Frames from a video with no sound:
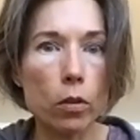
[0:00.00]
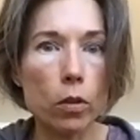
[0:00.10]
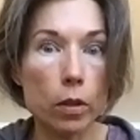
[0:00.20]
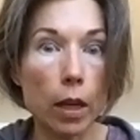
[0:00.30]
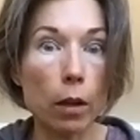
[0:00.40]
It
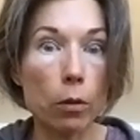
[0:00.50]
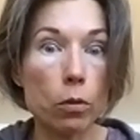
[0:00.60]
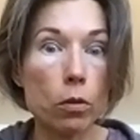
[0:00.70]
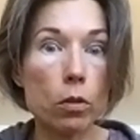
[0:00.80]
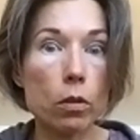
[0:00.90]

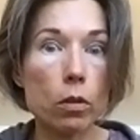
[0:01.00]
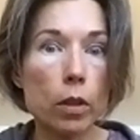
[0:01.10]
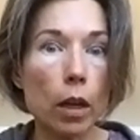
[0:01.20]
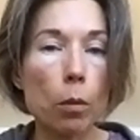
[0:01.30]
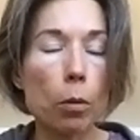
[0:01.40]
sounds
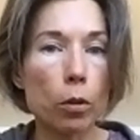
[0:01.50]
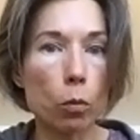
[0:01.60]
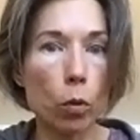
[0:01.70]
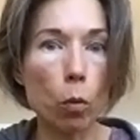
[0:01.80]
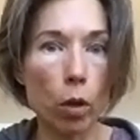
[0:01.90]
terrible, and we
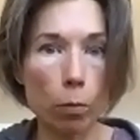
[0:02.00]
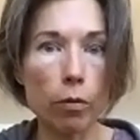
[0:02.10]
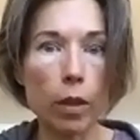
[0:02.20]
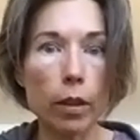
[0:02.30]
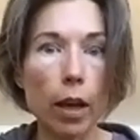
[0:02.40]
want to
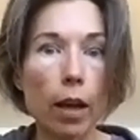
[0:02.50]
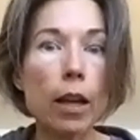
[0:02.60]
prevent that.